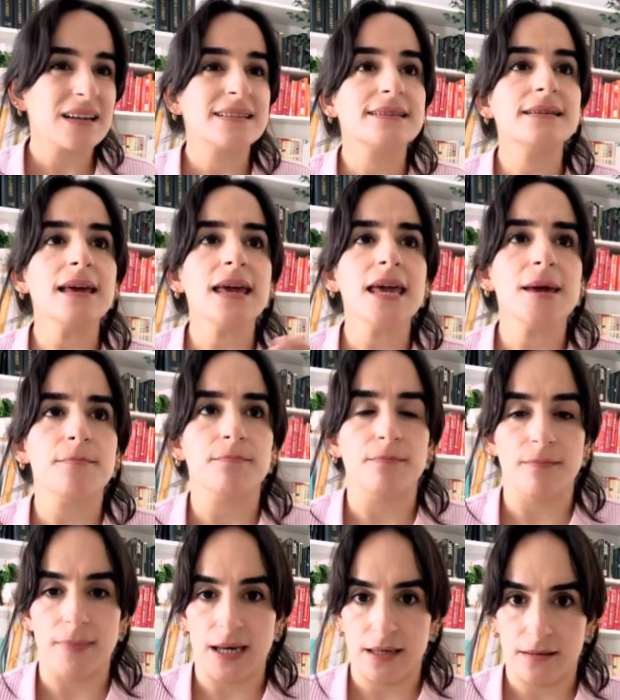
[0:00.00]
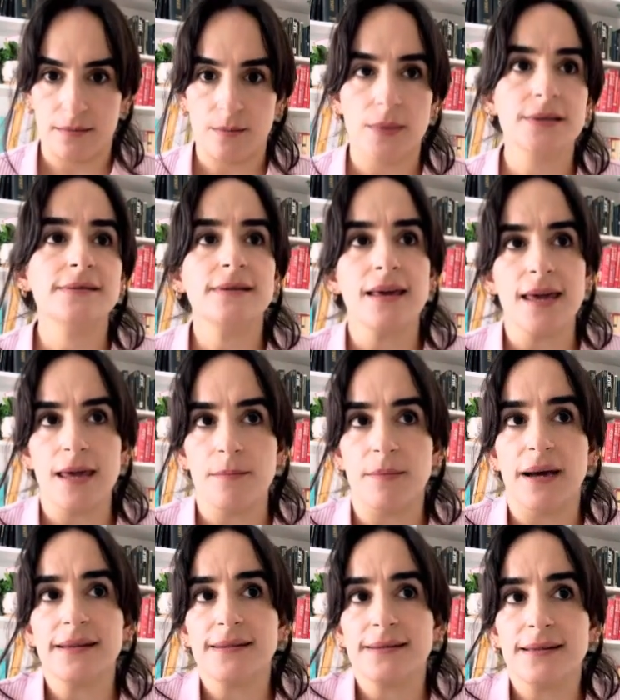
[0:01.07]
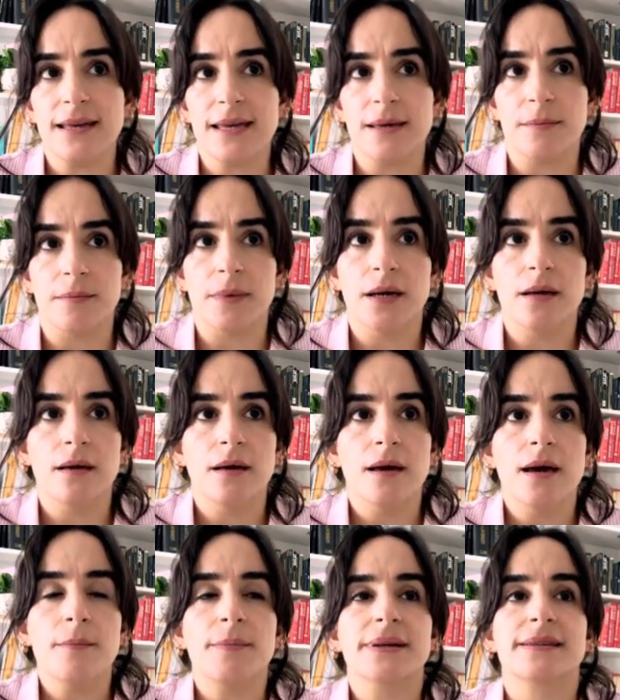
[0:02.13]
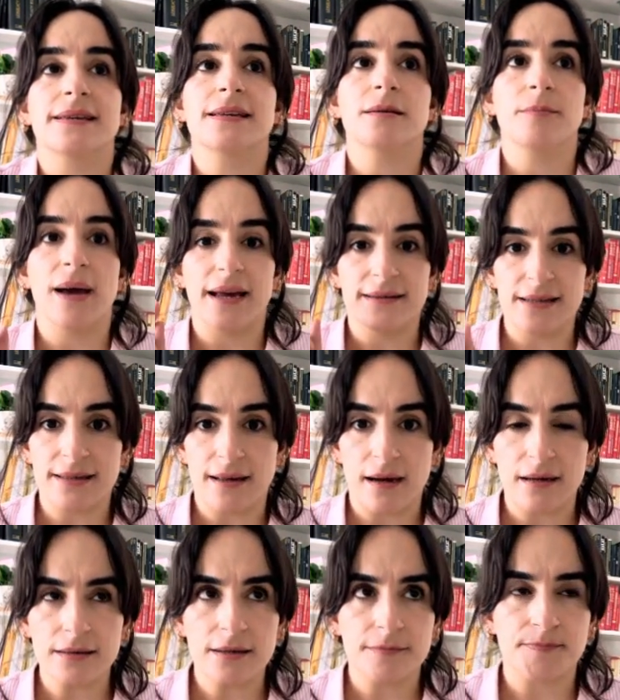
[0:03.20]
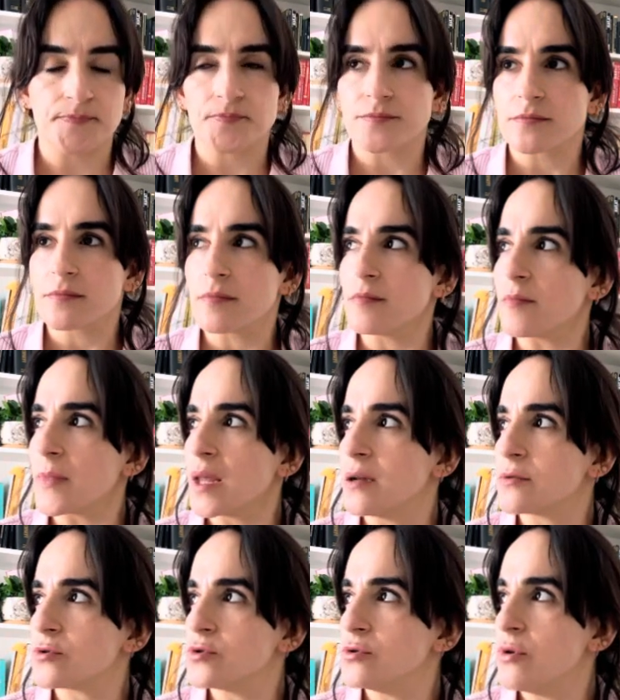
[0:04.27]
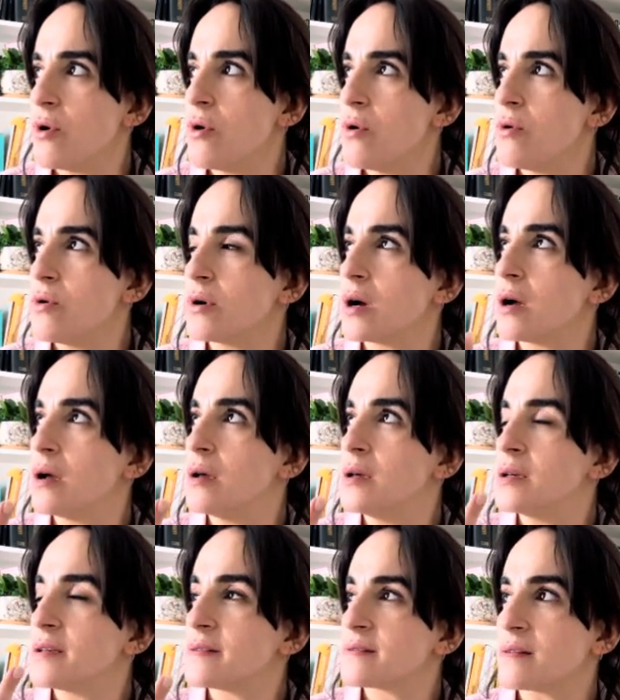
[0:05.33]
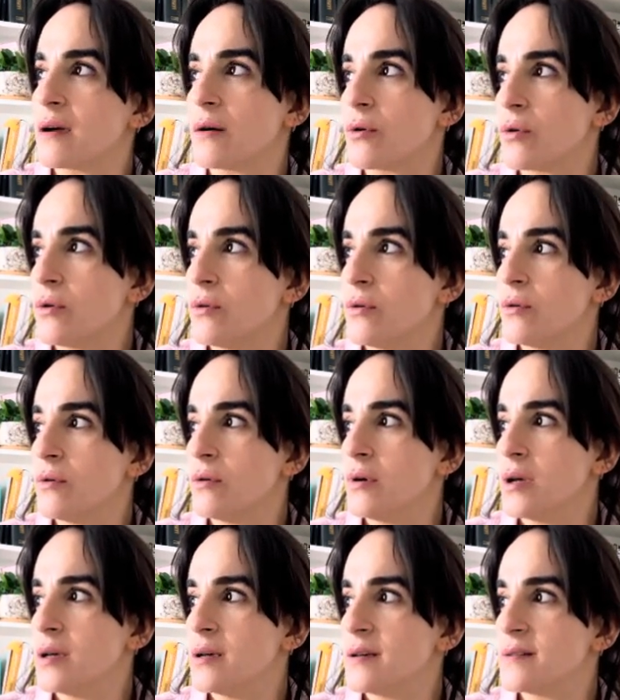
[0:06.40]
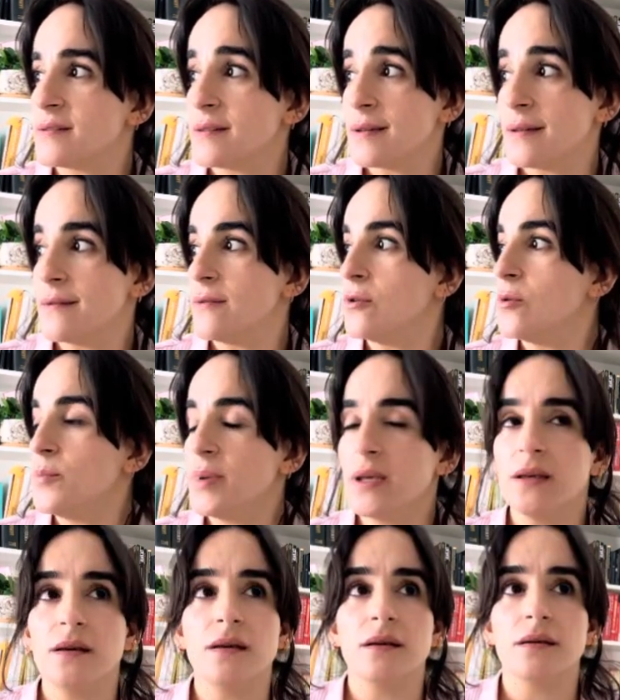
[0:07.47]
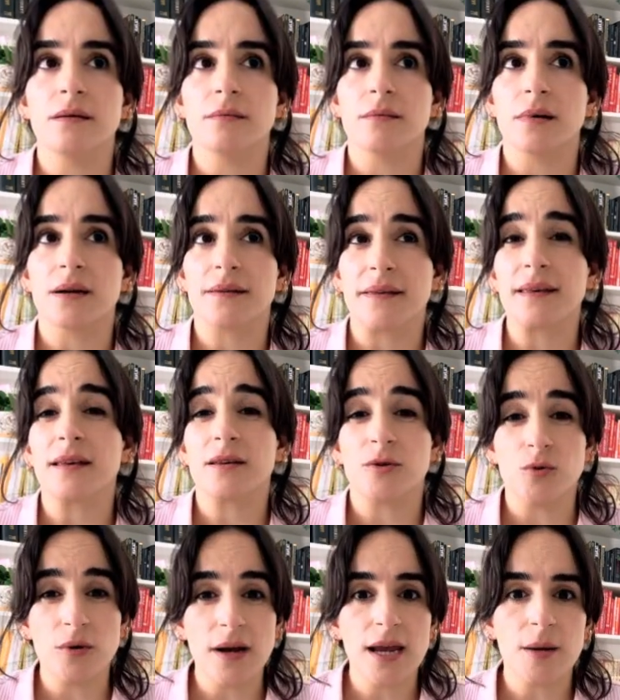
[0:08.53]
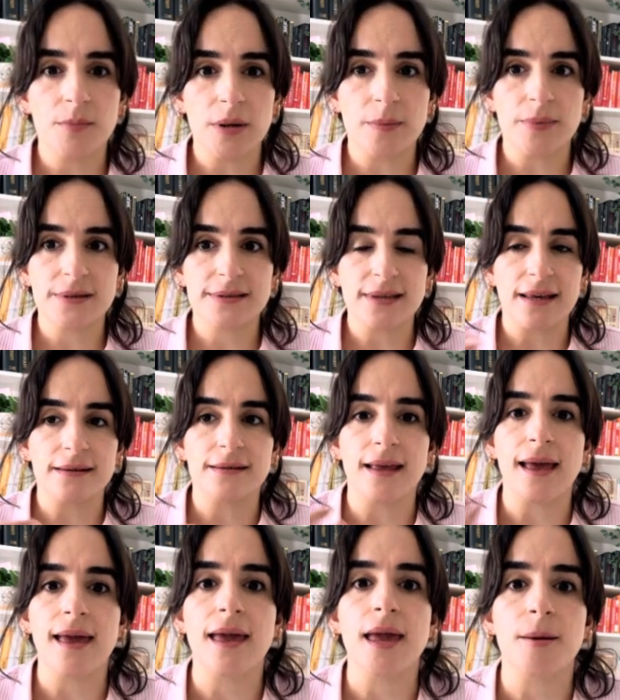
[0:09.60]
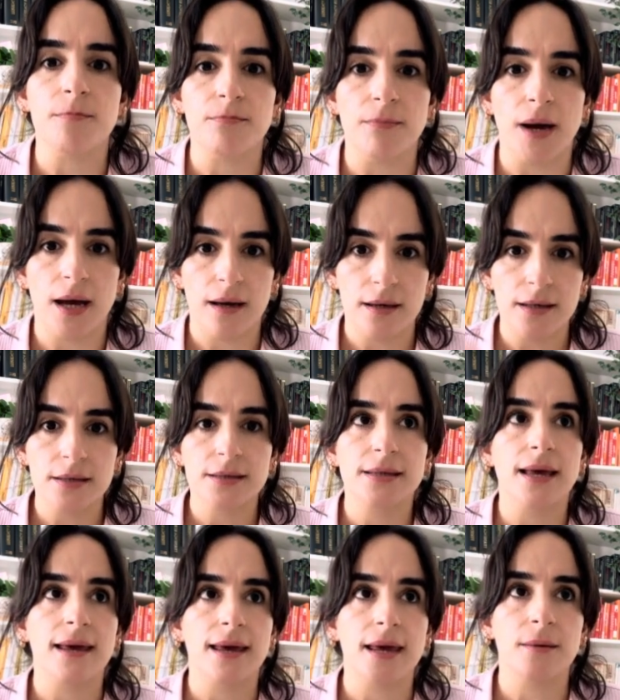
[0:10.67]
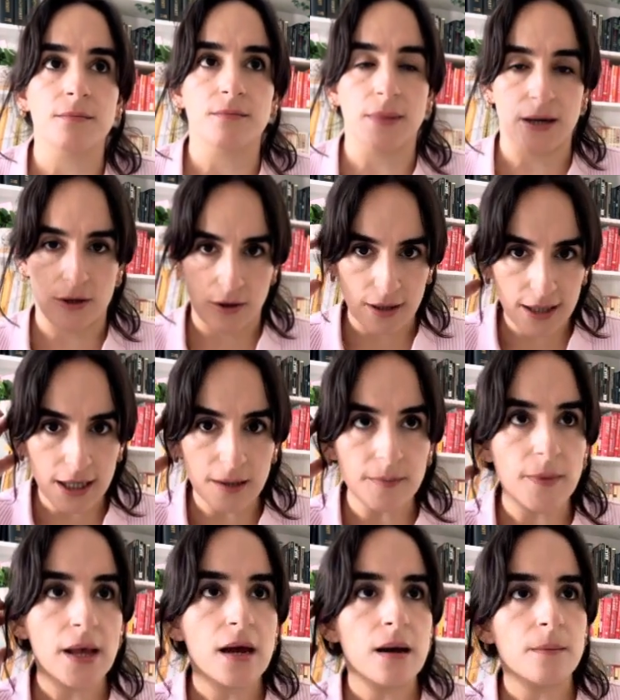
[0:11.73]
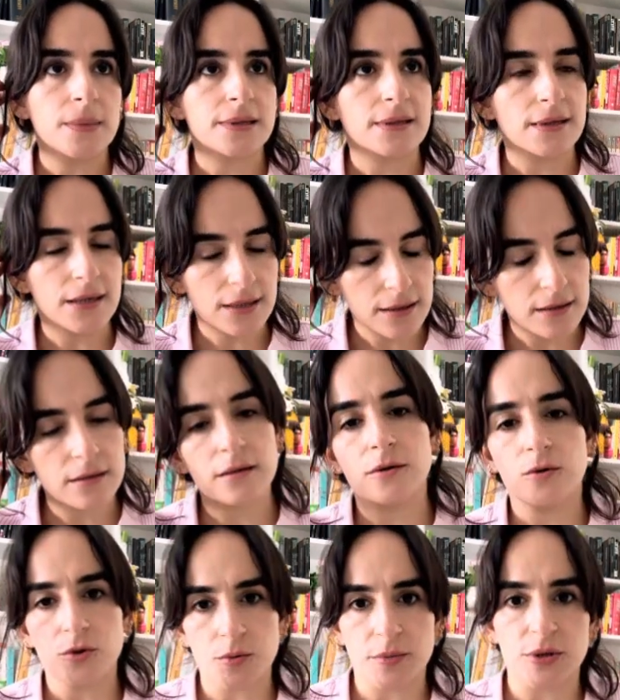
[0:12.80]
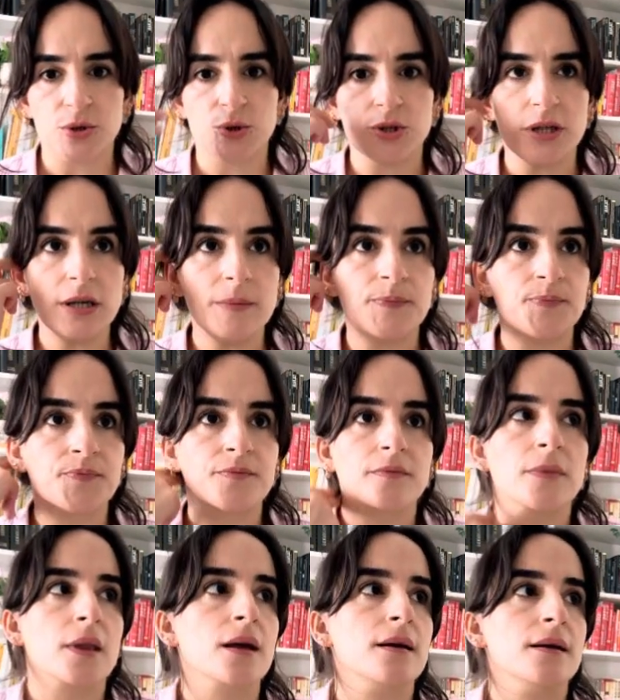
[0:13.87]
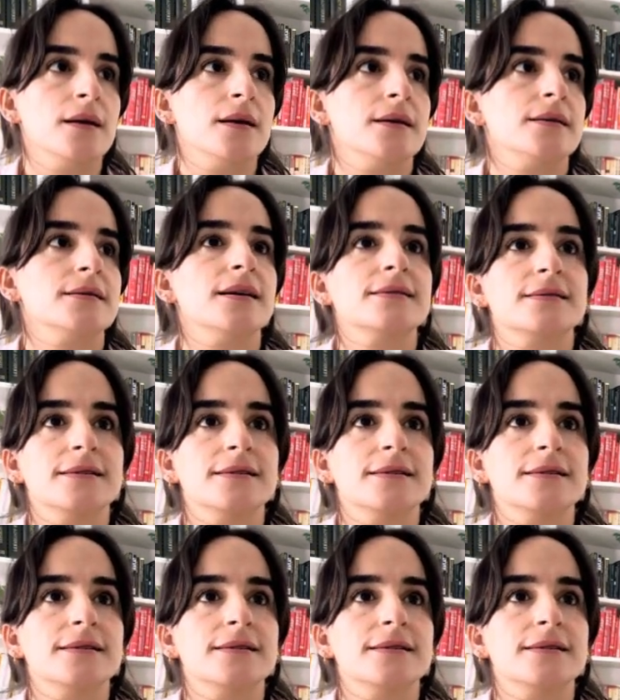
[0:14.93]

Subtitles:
tem, as tem. But in Bahdinan, Duhok, Zaho, Silopi, I think you hear people say the hem, okay? But in Kurmanji, not